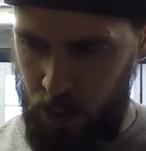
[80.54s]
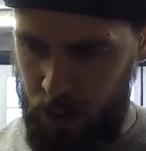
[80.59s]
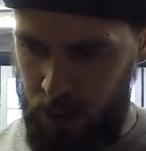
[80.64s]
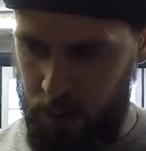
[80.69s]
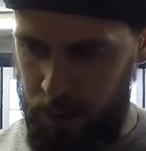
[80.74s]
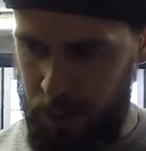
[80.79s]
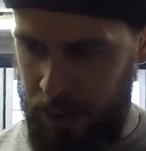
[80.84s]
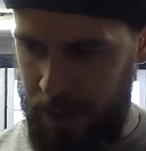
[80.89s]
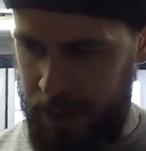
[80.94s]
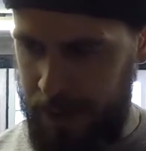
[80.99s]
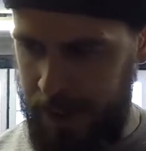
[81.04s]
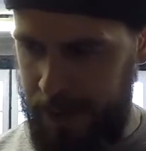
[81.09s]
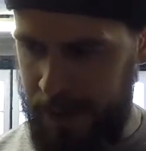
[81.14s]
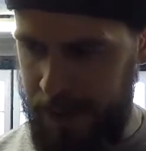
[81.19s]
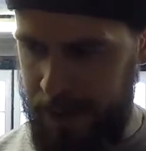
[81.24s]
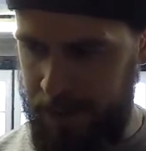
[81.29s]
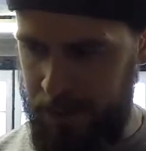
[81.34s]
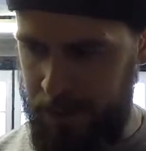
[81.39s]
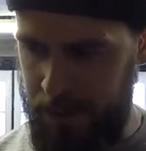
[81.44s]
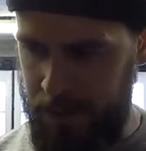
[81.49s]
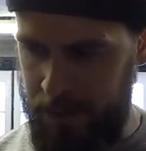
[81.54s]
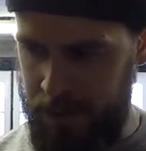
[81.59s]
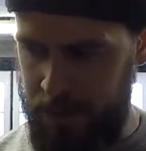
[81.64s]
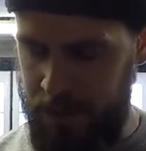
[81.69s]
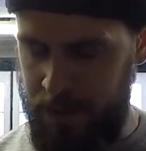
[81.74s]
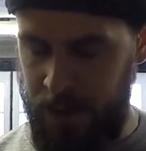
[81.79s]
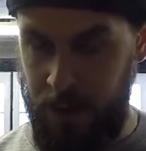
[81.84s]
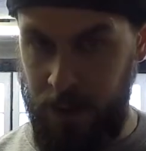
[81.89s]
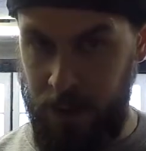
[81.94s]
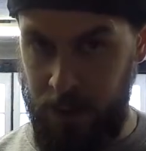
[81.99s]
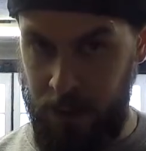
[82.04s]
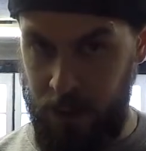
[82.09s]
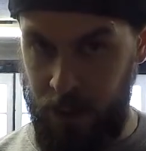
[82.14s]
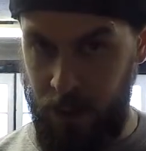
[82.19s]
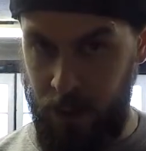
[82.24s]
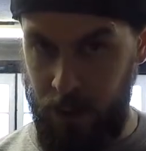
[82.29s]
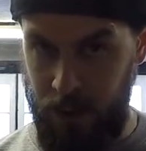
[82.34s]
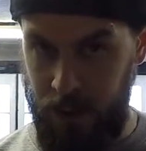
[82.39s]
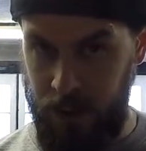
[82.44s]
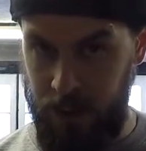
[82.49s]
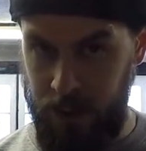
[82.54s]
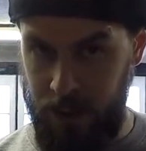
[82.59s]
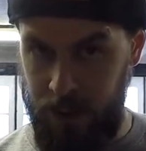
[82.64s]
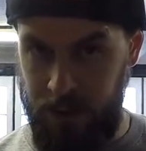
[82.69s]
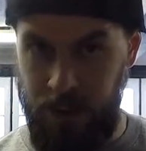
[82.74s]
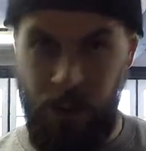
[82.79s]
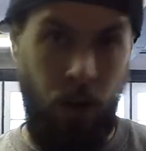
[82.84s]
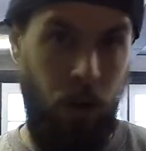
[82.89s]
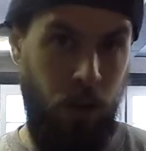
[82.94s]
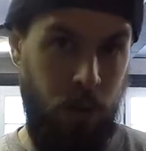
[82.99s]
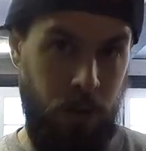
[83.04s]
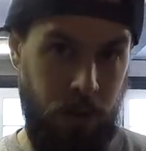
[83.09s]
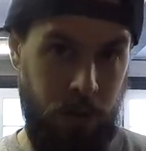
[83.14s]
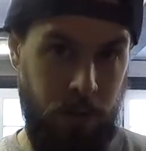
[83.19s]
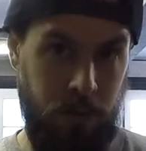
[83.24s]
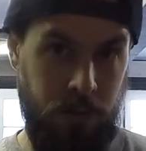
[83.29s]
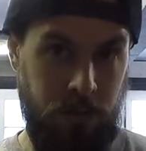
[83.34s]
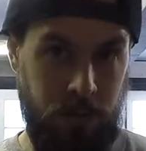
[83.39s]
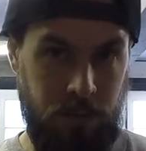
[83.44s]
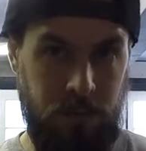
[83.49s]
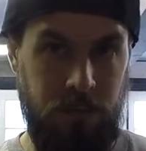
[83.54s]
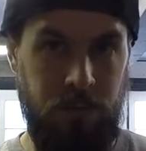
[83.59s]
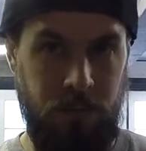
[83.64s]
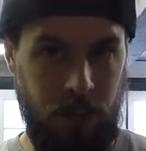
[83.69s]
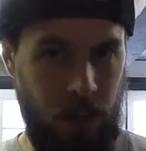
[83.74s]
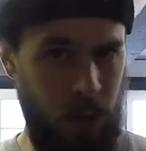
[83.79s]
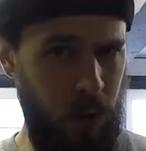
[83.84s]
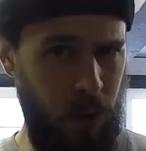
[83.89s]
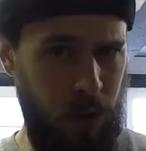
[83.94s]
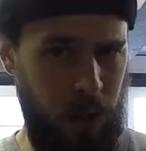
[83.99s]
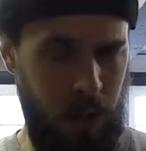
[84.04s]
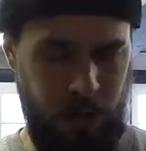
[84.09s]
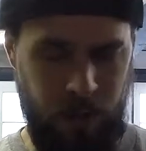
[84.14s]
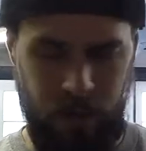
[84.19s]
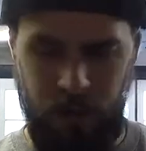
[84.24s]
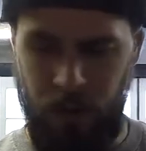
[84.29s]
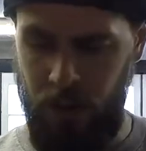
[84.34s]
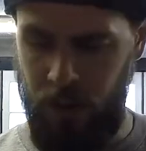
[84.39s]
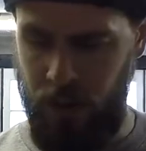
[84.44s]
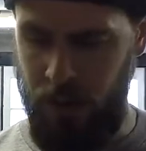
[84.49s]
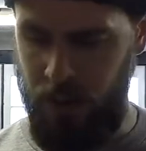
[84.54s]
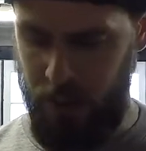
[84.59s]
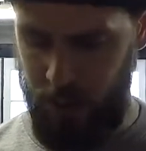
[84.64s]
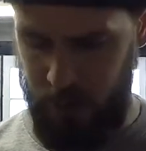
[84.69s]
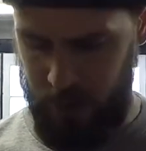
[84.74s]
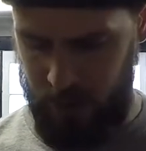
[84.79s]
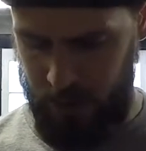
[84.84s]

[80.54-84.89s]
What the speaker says: my front coilovers, the old coilovers, not the new ones